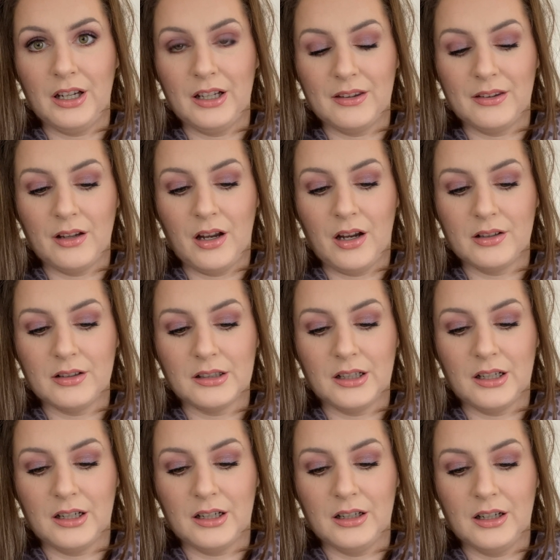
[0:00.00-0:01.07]
It's not,
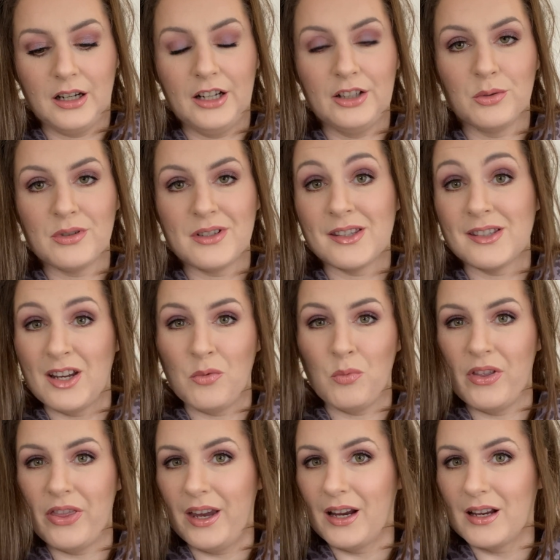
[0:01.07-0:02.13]
I don't sit
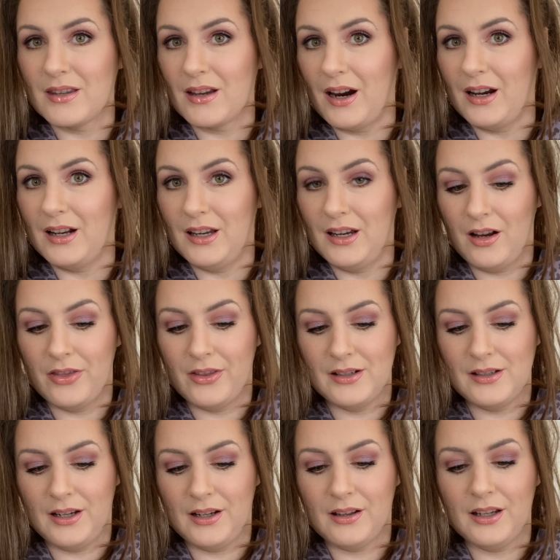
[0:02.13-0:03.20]
with anxiety on the
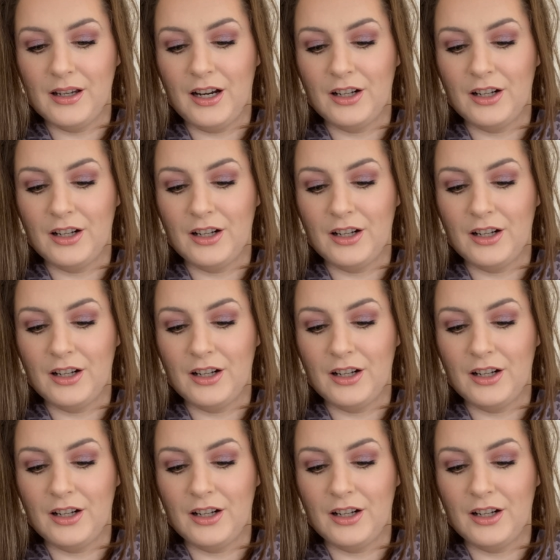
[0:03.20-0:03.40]
daily.